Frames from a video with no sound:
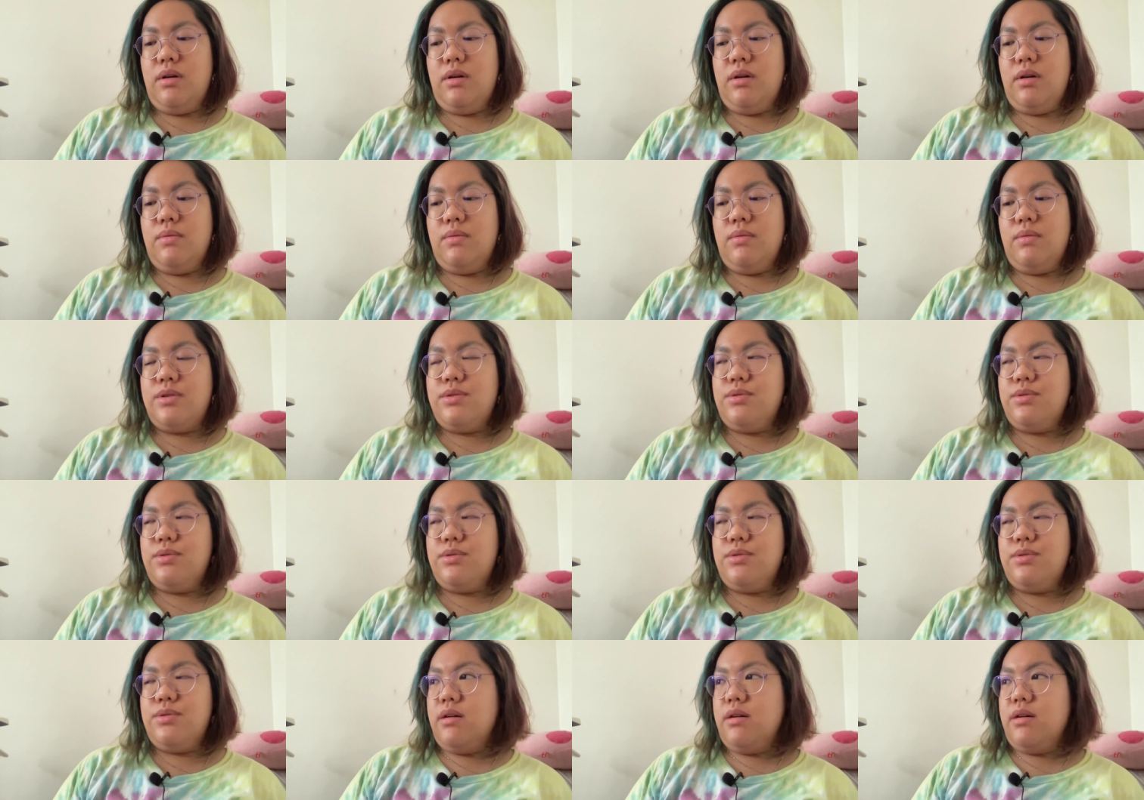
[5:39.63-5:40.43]
what do
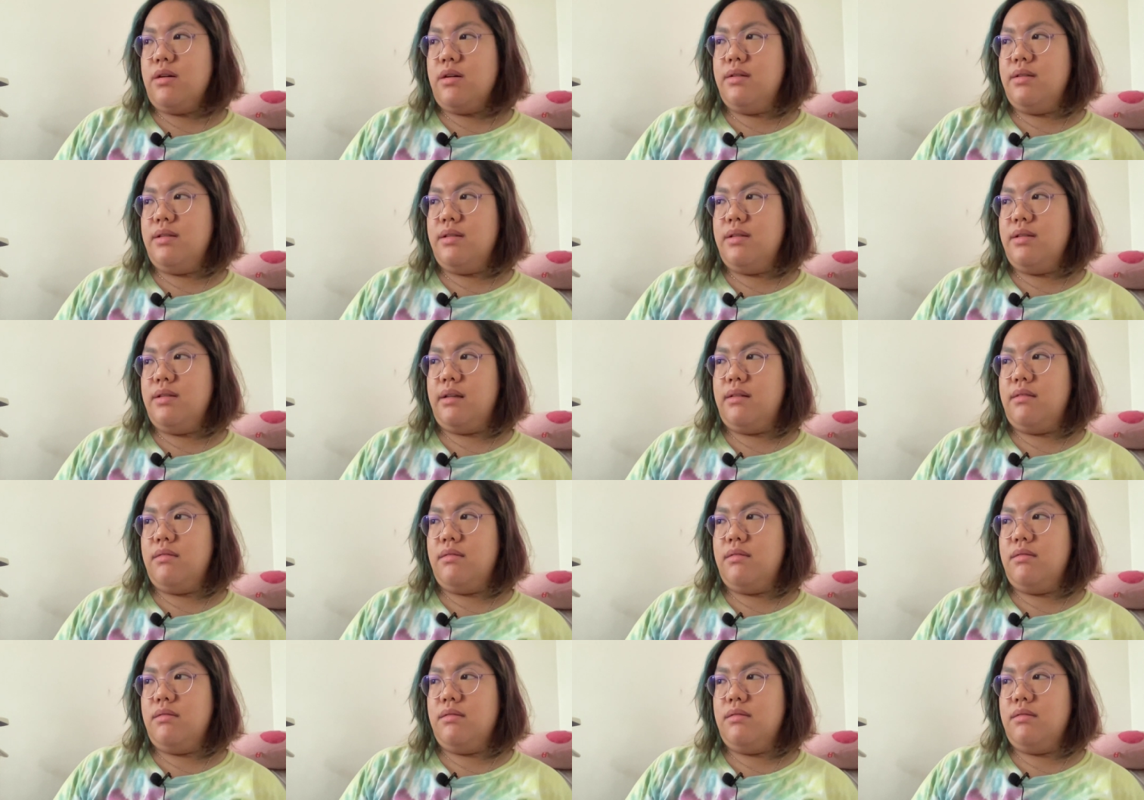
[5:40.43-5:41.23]
they call it? Like,
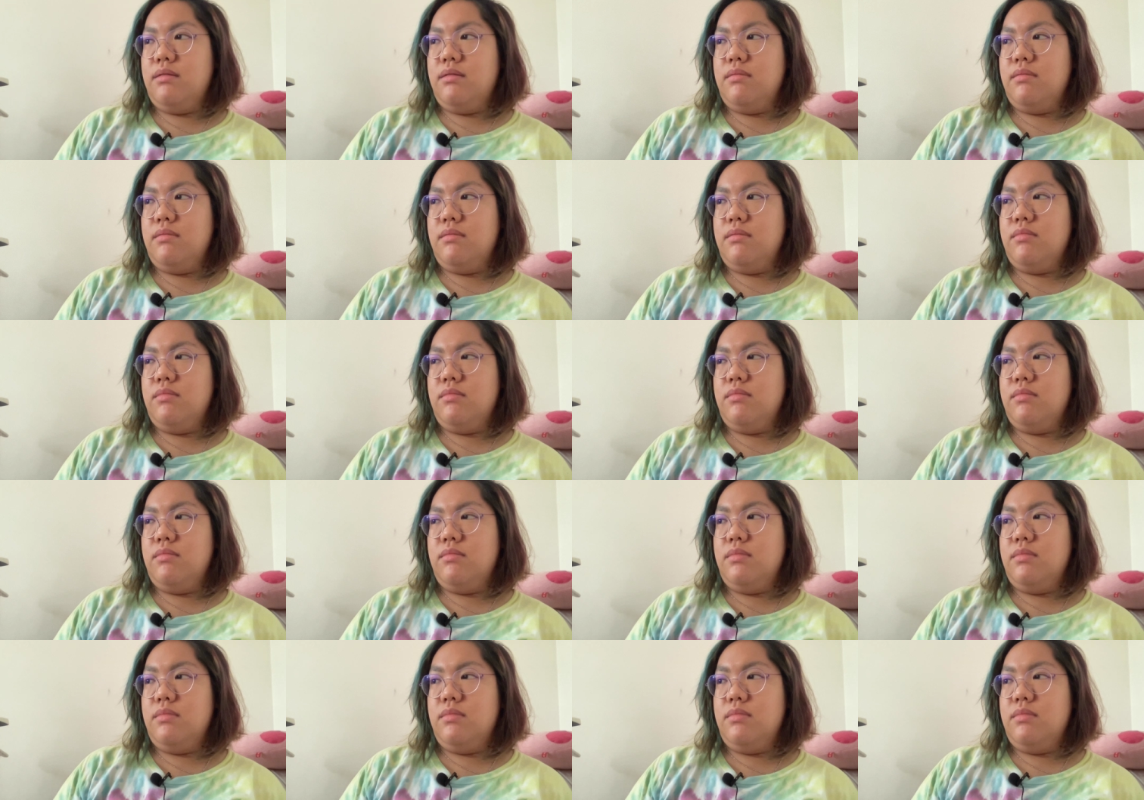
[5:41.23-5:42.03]

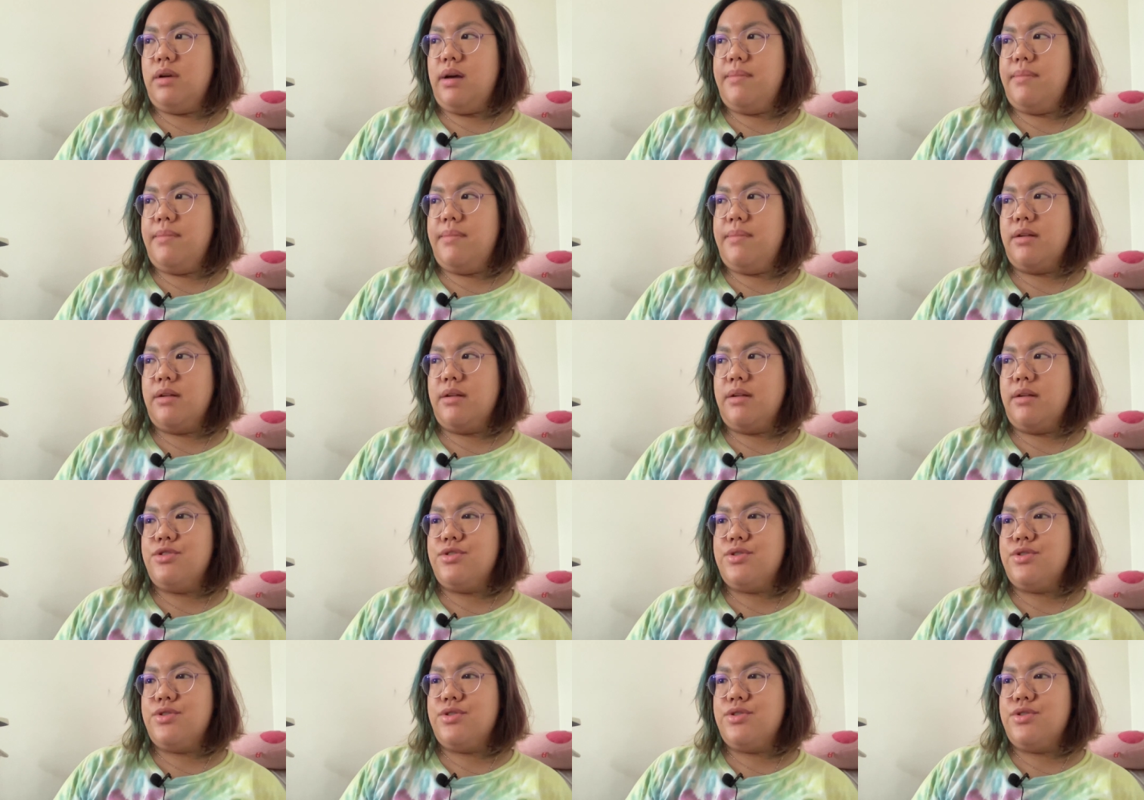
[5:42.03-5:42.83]
I'm not
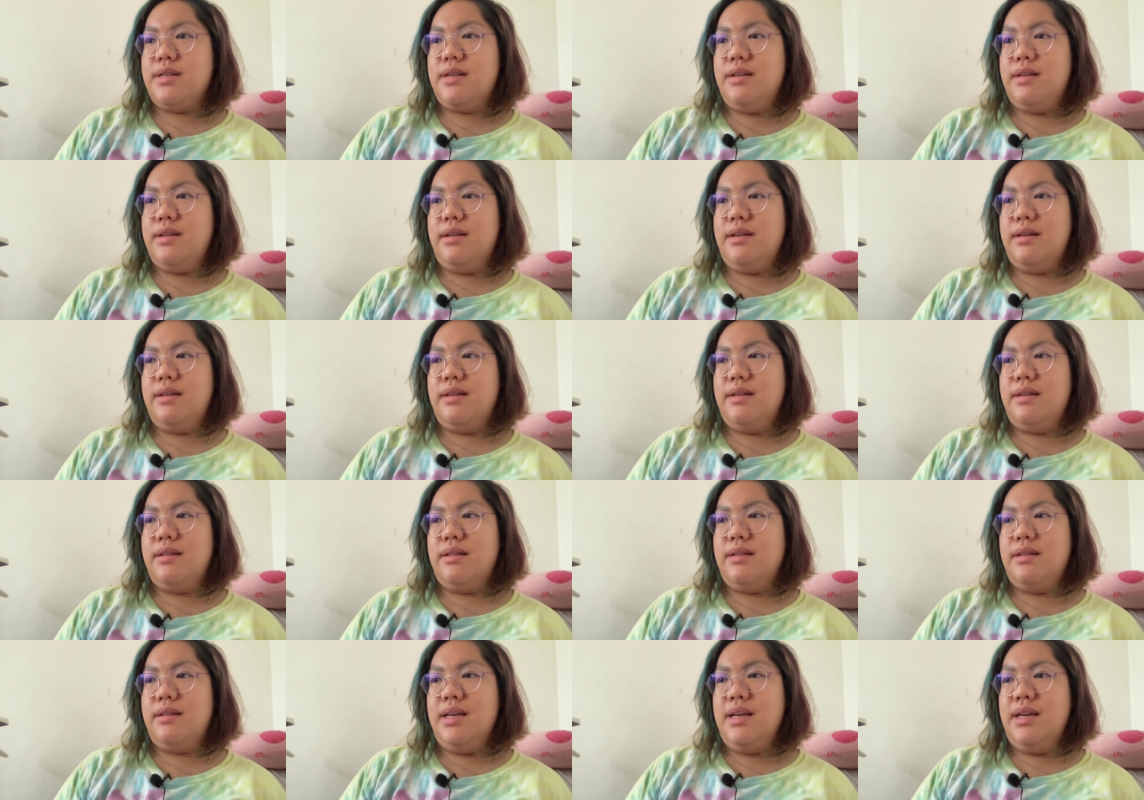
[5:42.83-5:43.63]
interested
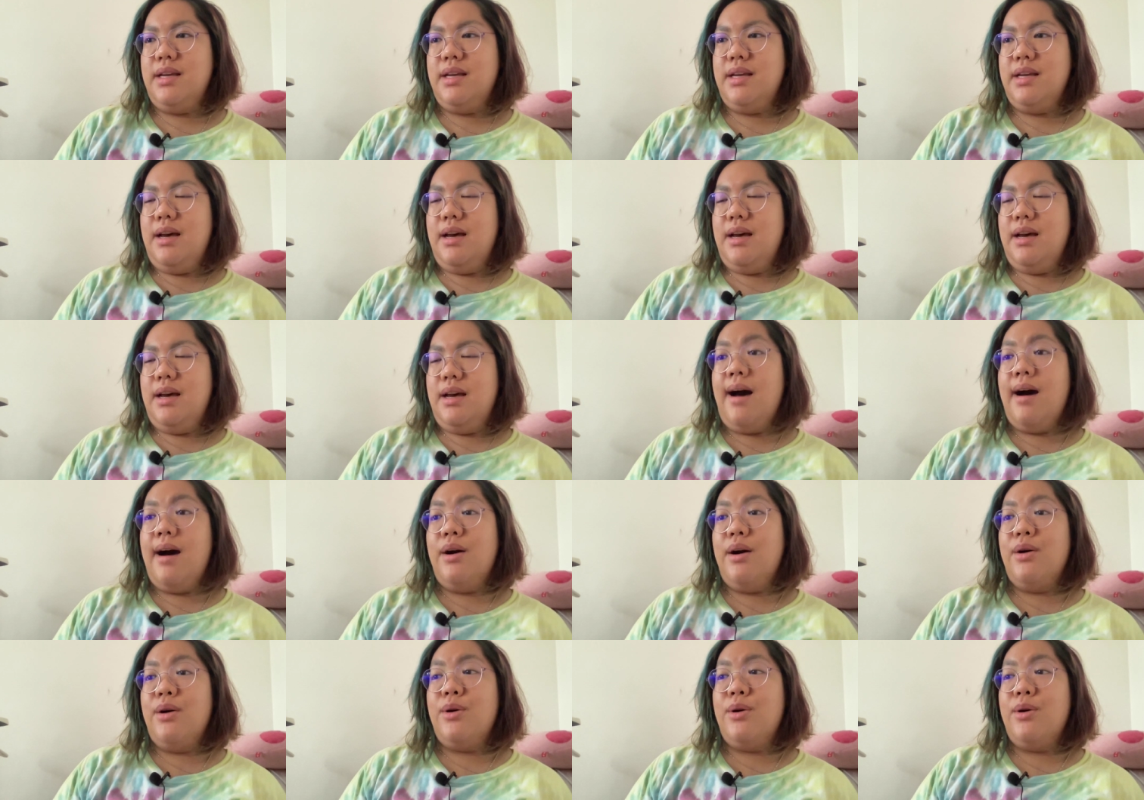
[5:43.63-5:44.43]
in
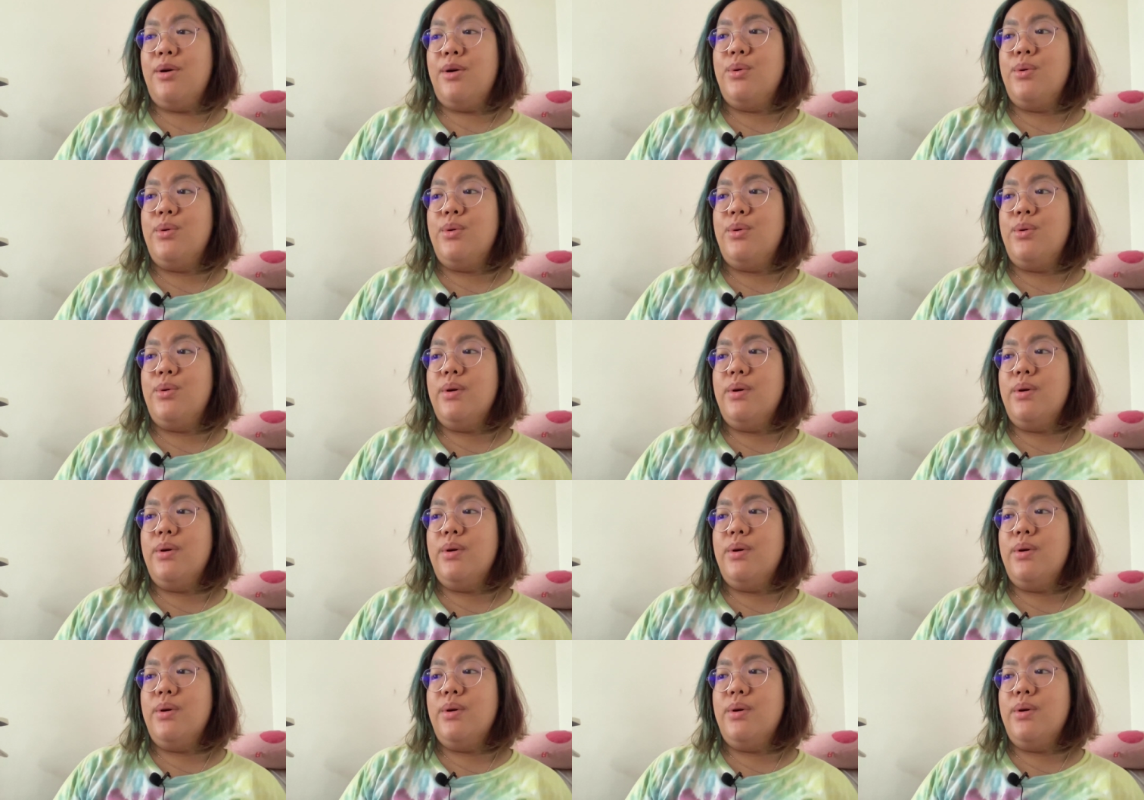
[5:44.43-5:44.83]
how